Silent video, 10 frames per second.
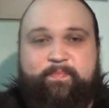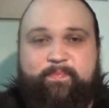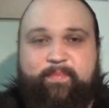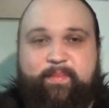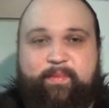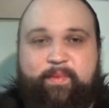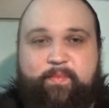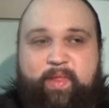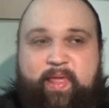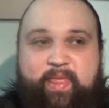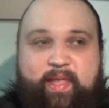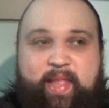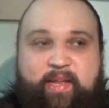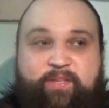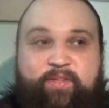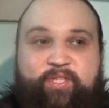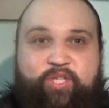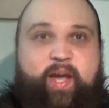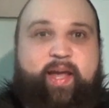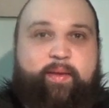um but i
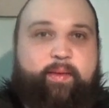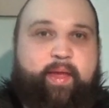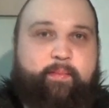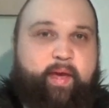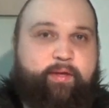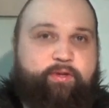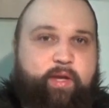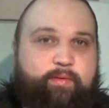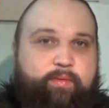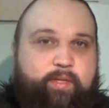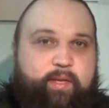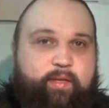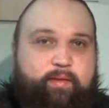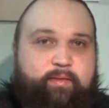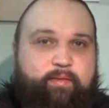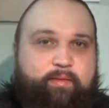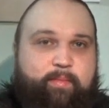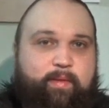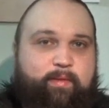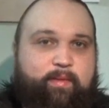think that giant like megatron was
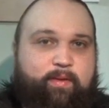like